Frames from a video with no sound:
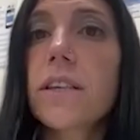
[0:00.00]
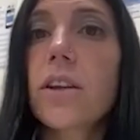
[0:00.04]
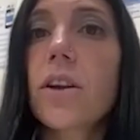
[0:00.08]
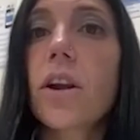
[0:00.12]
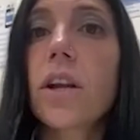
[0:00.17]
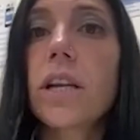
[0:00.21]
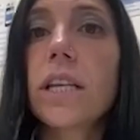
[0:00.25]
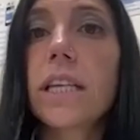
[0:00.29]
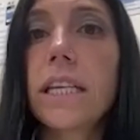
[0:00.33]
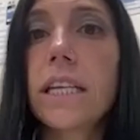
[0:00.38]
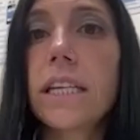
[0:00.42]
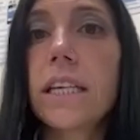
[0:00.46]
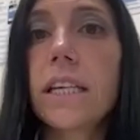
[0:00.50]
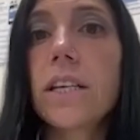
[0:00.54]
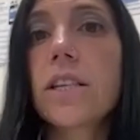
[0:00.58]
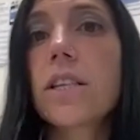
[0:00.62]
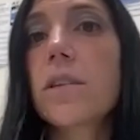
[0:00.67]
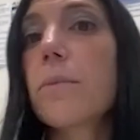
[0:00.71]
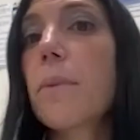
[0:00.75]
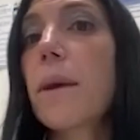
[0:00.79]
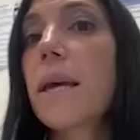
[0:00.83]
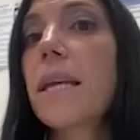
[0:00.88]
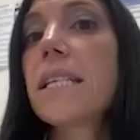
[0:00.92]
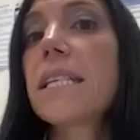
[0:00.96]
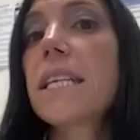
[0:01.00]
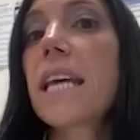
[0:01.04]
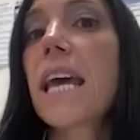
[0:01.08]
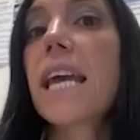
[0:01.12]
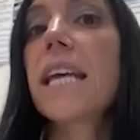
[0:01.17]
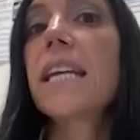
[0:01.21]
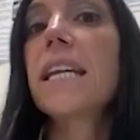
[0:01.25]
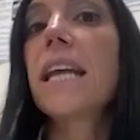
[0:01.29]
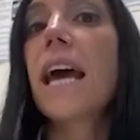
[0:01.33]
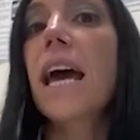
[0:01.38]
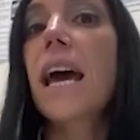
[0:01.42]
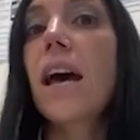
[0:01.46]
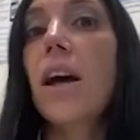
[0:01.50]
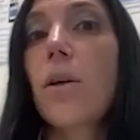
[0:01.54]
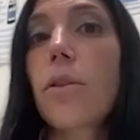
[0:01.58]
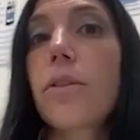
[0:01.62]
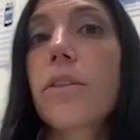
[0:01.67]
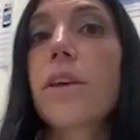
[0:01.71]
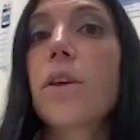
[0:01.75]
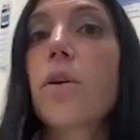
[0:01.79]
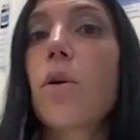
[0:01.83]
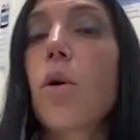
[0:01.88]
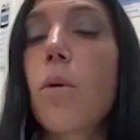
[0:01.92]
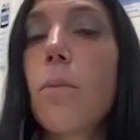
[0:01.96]
that are needed to maintain a
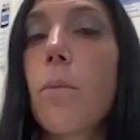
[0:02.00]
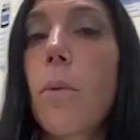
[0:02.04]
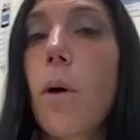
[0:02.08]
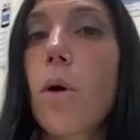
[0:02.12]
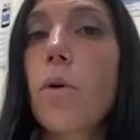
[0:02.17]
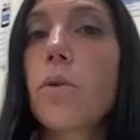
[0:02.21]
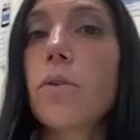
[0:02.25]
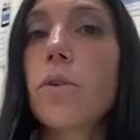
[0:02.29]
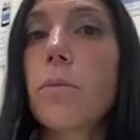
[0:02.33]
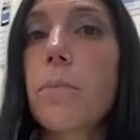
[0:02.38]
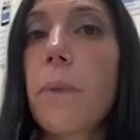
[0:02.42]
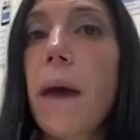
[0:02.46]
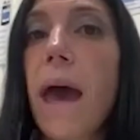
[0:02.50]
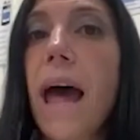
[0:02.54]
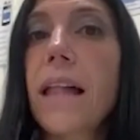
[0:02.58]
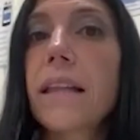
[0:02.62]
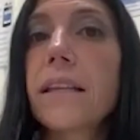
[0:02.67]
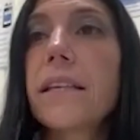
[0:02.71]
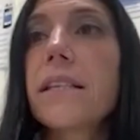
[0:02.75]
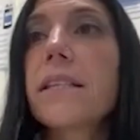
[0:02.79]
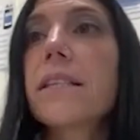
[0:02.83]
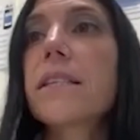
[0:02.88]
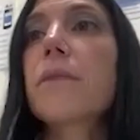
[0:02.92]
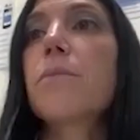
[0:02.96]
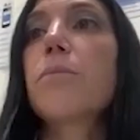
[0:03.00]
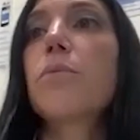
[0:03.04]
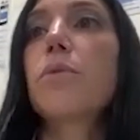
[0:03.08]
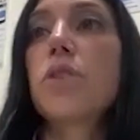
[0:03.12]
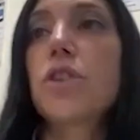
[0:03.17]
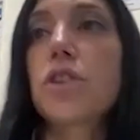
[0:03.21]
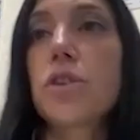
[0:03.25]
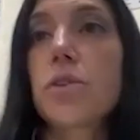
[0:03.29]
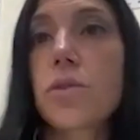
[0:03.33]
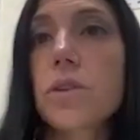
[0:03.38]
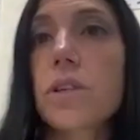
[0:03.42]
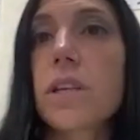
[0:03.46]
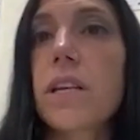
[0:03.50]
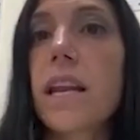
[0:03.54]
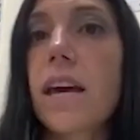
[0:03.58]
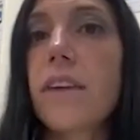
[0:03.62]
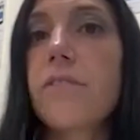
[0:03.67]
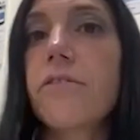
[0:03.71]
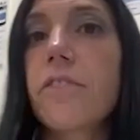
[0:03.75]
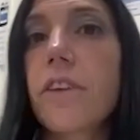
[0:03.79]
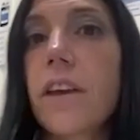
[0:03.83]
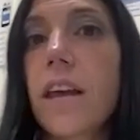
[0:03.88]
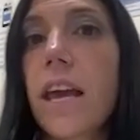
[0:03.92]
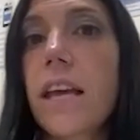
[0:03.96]
healthy hormonal balance and produce
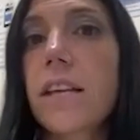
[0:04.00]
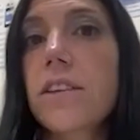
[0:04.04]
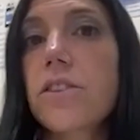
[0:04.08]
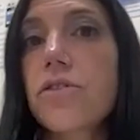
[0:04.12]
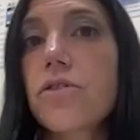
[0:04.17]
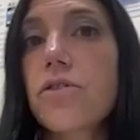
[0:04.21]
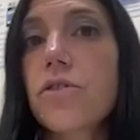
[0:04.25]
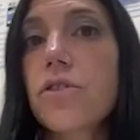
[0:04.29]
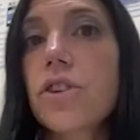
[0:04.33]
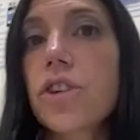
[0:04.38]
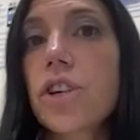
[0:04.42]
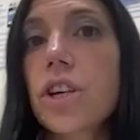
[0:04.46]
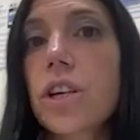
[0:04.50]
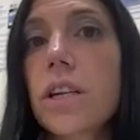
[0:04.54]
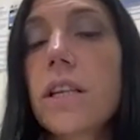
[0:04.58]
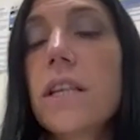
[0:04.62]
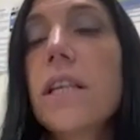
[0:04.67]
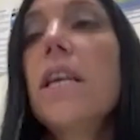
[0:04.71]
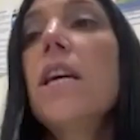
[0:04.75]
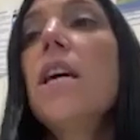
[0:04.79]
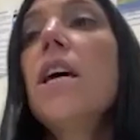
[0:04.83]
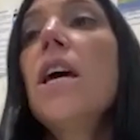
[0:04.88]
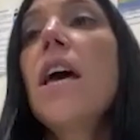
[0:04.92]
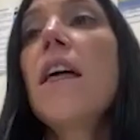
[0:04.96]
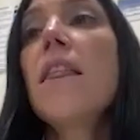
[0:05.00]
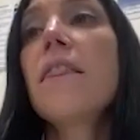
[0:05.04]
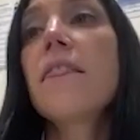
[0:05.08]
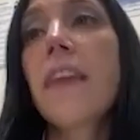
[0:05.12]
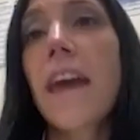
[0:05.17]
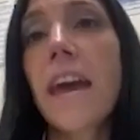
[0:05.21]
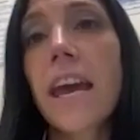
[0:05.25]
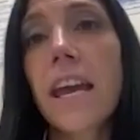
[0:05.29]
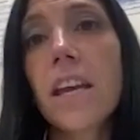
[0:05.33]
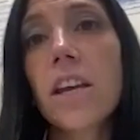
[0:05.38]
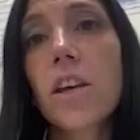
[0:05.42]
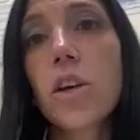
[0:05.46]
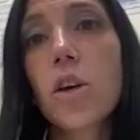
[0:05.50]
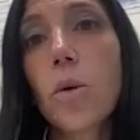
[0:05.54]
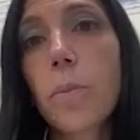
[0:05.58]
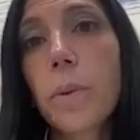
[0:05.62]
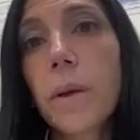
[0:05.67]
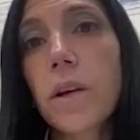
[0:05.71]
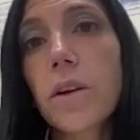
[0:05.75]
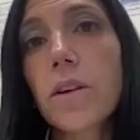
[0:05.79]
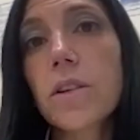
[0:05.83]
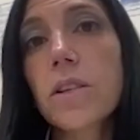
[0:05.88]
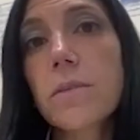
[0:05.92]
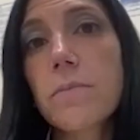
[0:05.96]
enough estrogen that your
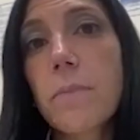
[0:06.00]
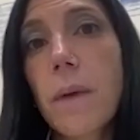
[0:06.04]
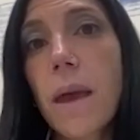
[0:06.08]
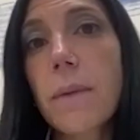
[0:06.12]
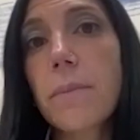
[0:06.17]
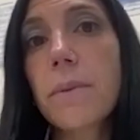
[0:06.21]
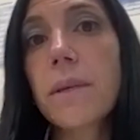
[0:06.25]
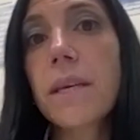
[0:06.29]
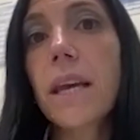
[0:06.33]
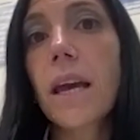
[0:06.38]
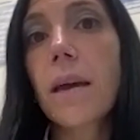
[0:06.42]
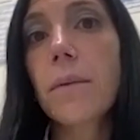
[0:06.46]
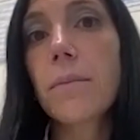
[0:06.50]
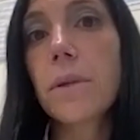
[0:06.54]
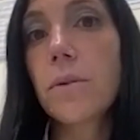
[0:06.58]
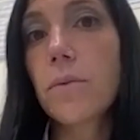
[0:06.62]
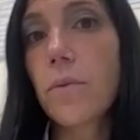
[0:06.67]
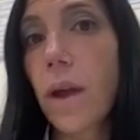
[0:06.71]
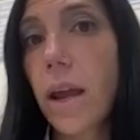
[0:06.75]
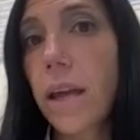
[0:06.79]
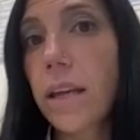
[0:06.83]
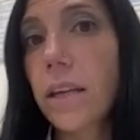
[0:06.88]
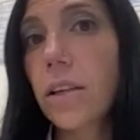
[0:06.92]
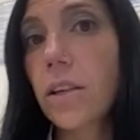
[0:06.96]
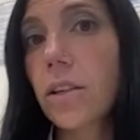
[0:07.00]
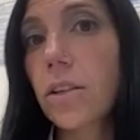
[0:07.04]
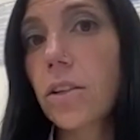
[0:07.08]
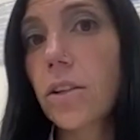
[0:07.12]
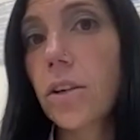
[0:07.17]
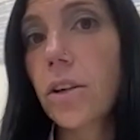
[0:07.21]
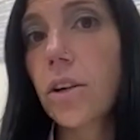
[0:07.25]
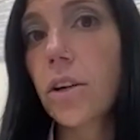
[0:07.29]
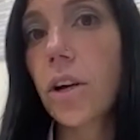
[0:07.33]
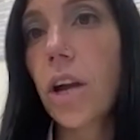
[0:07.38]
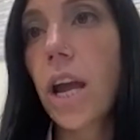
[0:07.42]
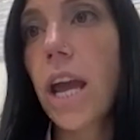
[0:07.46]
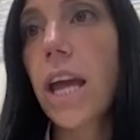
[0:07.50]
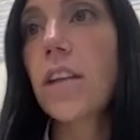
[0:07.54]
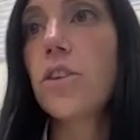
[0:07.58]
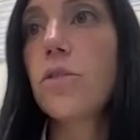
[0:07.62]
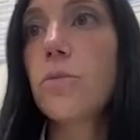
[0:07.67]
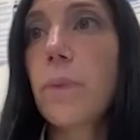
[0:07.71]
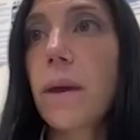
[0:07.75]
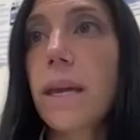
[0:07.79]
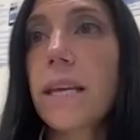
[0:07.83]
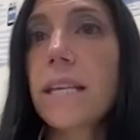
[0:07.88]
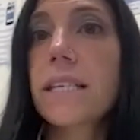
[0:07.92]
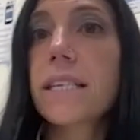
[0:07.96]
periods may become irregular and you
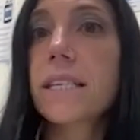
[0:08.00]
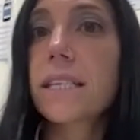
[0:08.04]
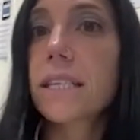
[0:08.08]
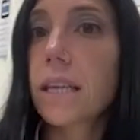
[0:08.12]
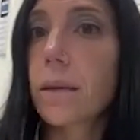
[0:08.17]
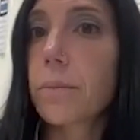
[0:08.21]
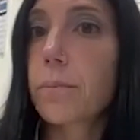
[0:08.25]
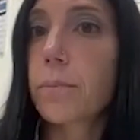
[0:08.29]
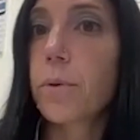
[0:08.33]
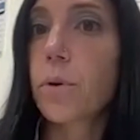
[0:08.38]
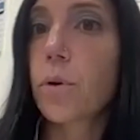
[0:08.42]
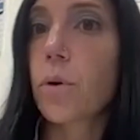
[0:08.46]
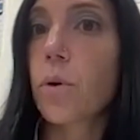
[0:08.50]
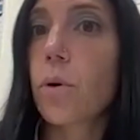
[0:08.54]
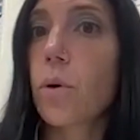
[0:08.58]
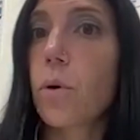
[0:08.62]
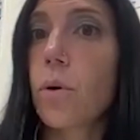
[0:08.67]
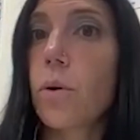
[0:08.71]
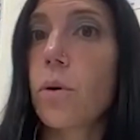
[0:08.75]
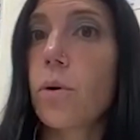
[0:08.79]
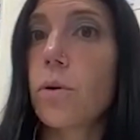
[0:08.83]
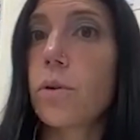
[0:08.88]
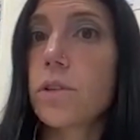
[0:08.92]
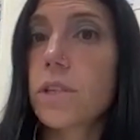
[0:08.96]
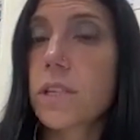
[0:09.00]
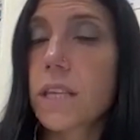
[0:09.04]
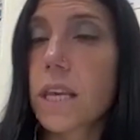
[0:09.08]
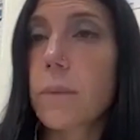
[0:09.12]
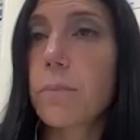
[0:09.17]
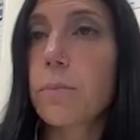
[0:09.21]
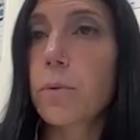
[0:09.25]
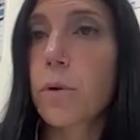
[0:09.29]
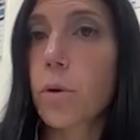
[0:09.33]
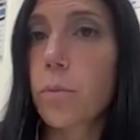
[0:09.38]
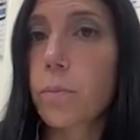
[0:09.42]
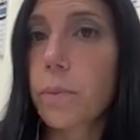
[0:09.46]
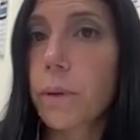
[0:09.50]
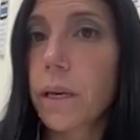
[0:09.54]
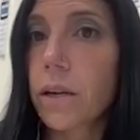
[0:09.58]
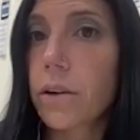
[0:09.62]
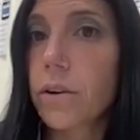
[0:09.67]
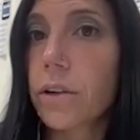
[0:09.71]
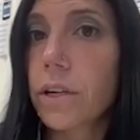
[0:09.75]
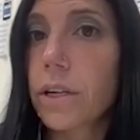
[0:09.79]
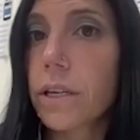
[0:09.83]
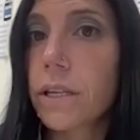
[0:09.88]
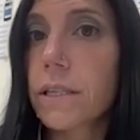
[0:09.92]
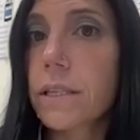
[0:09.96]
may skip your skip your
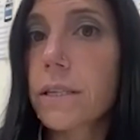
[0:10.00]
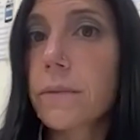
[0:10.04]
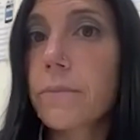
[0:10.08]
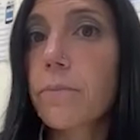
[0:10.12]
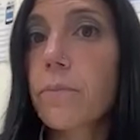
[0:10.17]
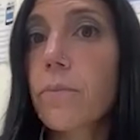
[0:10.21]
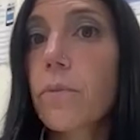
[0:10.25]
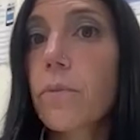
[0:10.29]
periods